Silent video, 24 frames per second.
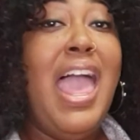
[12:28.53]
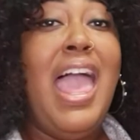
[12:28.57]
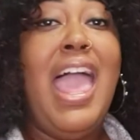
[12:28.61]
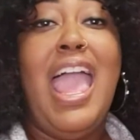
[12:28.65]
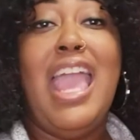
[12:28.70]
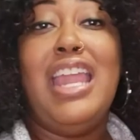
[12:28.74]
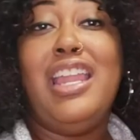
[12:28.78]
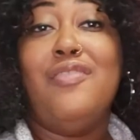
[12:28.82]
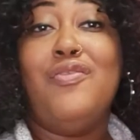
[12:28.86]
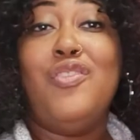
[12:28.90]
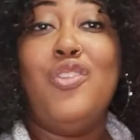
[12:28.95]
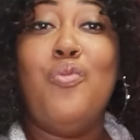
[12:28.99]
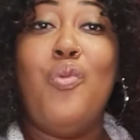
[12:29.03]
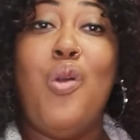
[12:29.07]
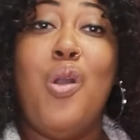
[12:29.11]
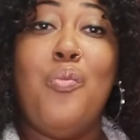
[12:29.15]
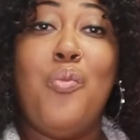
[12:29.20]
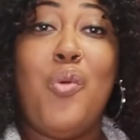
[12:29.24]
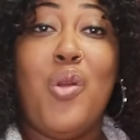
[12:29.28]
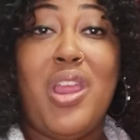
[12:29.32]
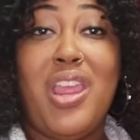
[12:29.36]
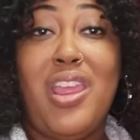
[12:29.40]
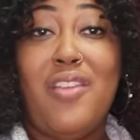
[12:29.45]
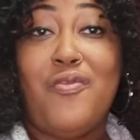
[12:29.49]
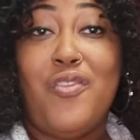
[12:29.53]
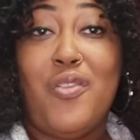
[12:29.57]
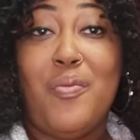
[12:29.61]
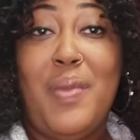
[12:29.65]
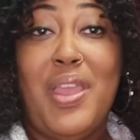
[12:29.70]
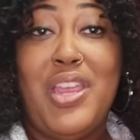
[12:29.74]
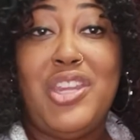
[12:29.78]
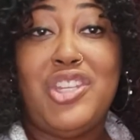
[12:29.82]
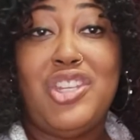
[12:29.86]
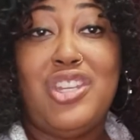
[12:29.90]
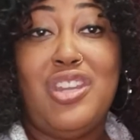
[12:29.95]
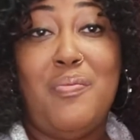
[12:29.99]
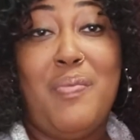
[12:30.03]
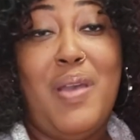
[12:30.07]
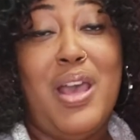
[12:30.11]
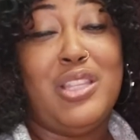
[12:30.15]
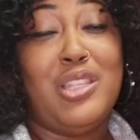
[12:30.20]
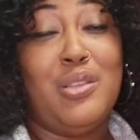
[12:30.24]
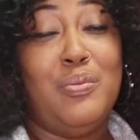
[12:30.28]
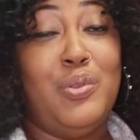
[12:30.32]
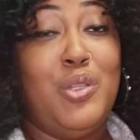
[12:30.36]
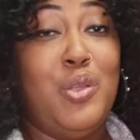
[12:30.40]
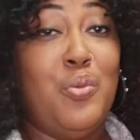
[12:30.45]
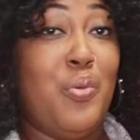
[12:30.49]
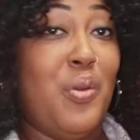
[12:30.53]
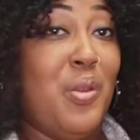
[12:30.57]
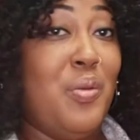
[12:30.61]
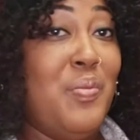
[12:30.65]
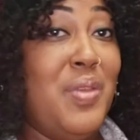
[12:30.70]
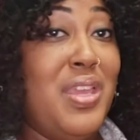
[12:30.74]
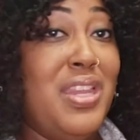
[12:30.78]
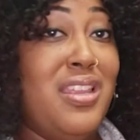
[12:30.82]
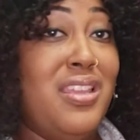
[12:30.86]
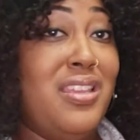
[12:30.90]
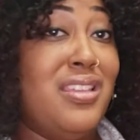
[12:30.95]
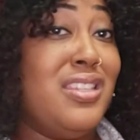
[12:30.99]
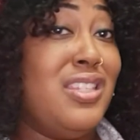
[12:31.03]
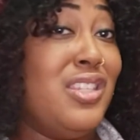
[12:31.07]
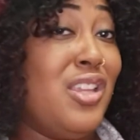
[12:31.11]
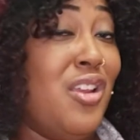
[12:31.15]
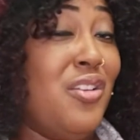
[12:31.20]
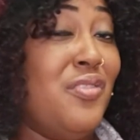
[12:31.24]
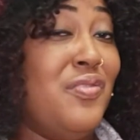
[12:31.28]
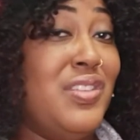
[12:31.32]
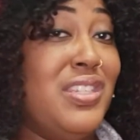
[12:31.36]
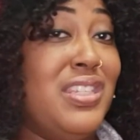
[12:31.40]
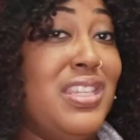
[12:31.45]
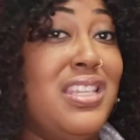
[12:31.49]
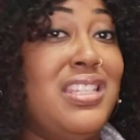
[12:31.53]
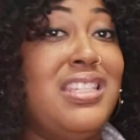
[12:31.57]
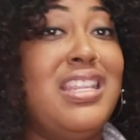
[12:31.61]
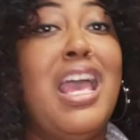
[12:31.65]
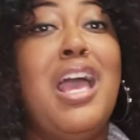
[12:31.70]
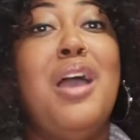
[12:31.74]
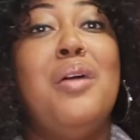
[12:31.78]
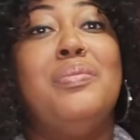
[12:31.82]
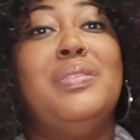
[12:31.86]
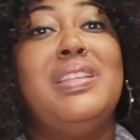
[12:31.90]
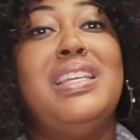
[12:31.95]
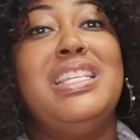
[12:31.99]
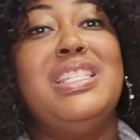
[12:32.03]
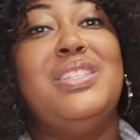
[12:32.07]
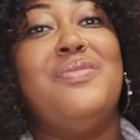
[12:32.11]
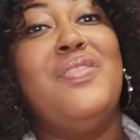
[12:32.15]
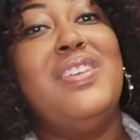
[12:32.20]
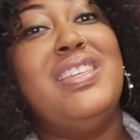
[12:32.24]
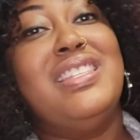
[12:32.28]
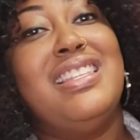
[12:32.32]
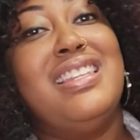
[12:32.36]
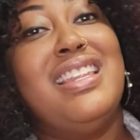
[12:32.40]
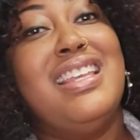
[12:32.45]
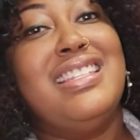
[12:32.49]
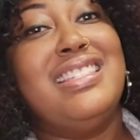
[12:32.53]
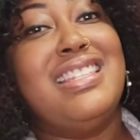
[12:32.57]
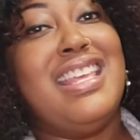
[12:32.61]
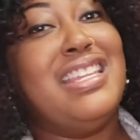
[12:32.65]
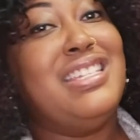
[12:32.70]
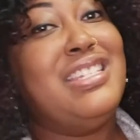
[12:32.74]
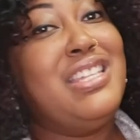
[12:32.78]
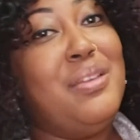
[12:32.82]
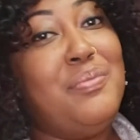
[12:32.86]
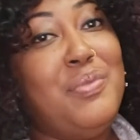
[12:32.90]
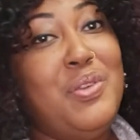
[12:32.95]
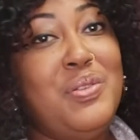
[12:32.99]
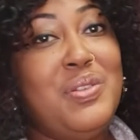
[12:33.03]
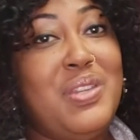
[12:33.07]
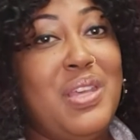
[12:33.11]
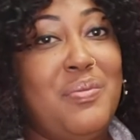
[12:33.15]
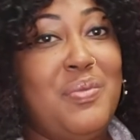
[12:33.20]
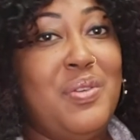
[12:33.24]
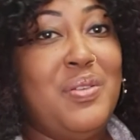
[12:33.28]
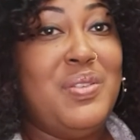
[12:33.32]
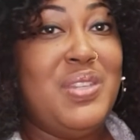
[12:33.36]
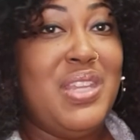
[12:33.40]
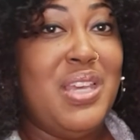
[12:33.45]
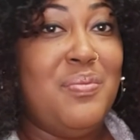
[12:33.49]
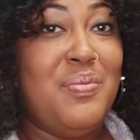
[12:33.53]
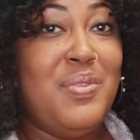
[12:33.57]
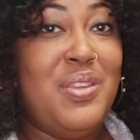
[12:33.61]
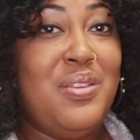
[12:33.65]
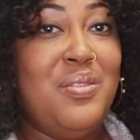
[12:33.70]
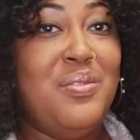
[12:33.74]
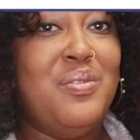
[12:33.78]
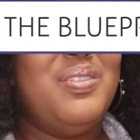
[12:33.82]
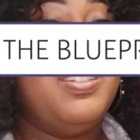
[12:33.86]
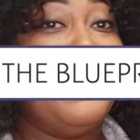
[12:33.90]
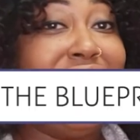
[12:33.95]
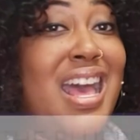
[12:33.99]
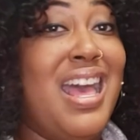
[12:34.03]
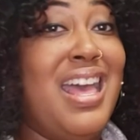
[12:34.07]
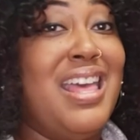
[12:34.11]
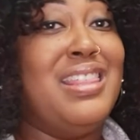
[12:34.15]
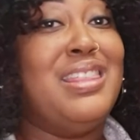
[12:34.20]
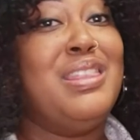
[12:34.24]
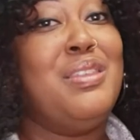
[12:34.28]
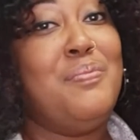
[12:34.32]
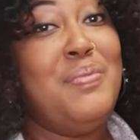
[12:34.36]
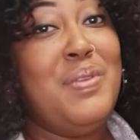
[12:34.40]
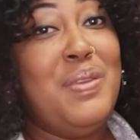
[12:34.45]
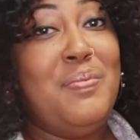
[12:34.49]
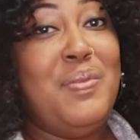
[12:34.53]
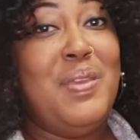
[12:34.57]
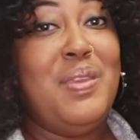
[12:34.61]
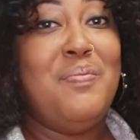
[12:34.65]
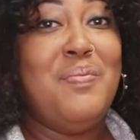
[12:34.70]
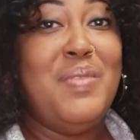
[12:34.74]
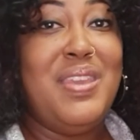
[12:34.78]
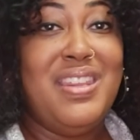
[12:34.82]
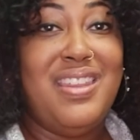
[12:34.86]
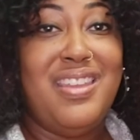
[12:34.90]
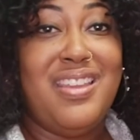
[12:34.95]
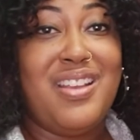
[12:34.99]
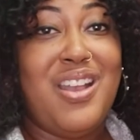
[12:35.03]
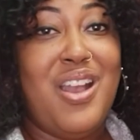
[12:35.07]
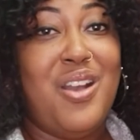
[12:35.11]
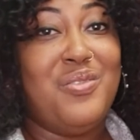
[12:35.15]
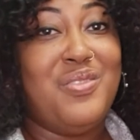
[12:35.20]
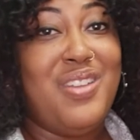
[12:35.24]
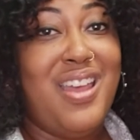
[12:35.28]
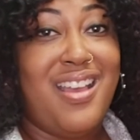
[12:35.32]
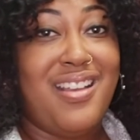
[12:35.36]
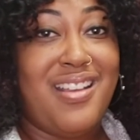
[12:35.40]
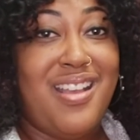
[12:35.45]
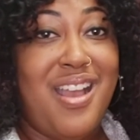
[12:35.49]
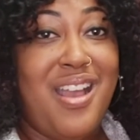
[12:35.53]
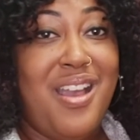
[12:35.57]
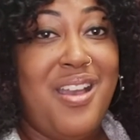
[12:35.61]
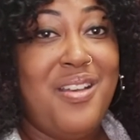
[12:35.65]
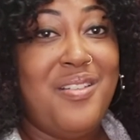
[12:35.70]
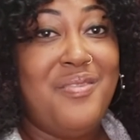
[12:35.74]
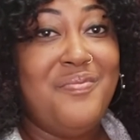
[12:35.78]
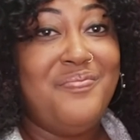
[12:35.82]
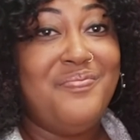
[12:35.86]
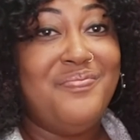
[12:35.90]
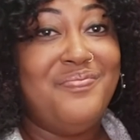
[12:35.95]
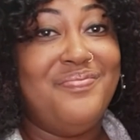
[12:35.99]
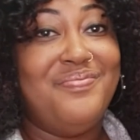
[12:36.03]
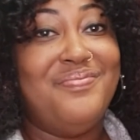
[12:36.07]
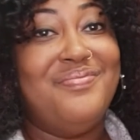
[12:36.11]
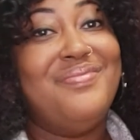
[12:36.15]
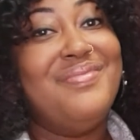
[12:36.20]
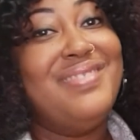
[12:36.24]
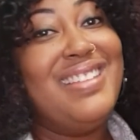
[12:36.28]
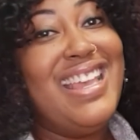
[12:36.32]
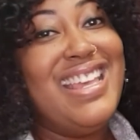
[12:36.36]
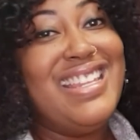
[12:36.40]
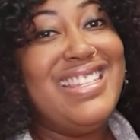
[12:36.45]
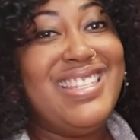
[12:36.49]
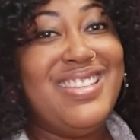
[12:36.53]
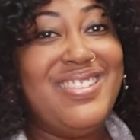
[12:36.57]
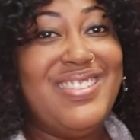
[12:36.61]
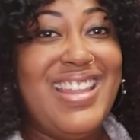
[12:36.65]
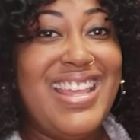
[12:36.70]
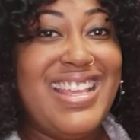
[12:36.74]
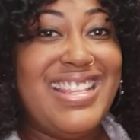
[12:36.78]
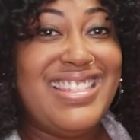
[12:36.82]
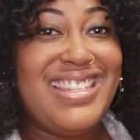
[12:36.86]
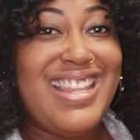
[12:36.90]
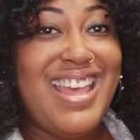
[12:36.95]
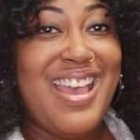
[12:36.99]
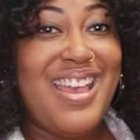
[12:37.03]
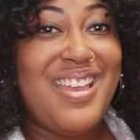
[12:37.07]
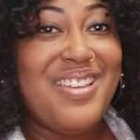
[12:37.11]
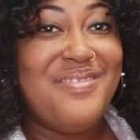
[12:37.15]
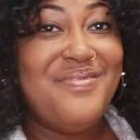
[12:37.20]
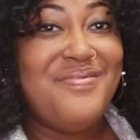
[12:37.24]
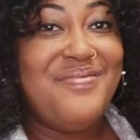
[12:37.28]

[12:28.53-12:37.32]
And if you want more information about the Blueprint Media services, please visit us at www.thebpmediaco.com. Until next time.